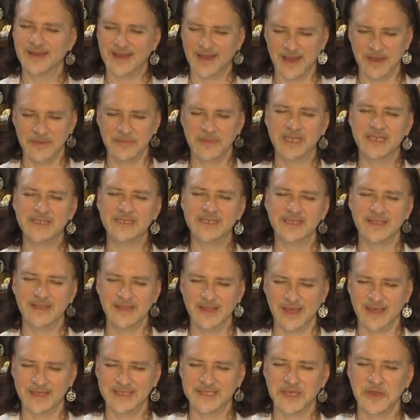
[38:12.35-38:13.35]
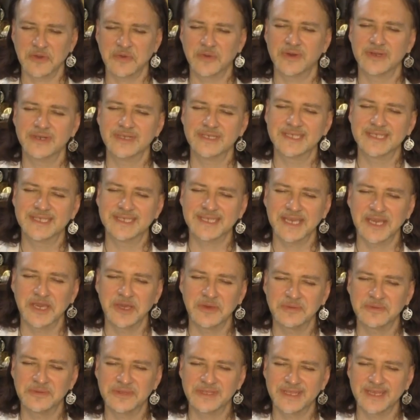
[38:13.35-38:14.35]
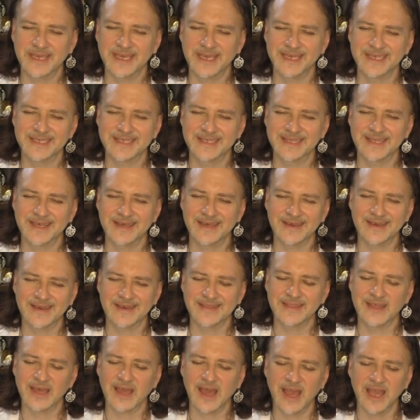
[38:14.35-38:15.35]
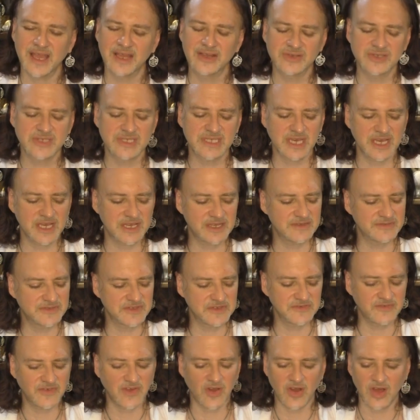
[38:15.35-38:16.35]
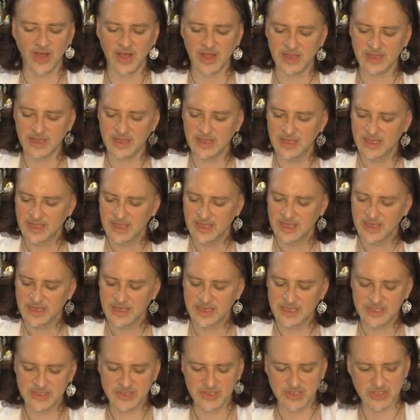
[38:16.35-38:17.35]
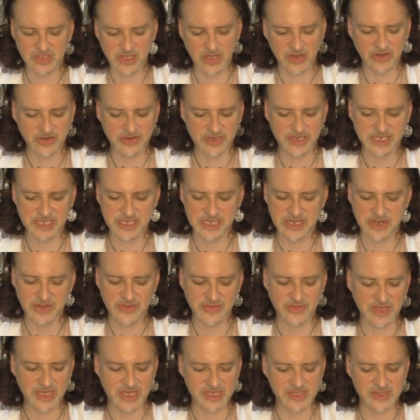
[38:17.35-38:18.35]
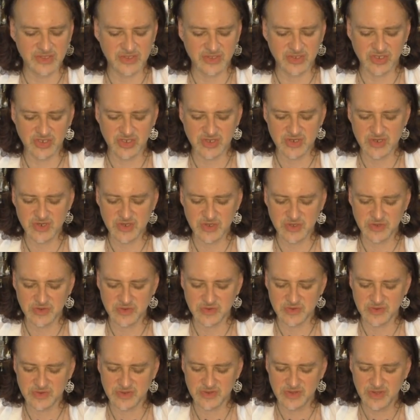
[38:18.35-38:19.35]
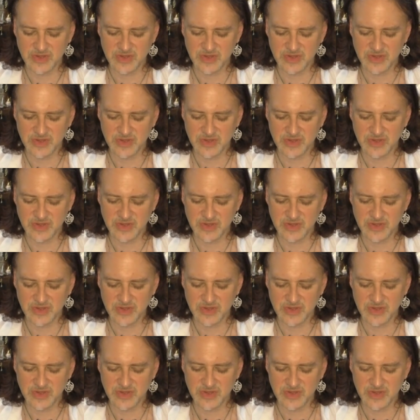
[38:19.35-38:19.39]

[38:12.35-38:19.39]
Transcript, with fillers: I'm into this. I want to see, please, the higher selves of all concerned here, these two.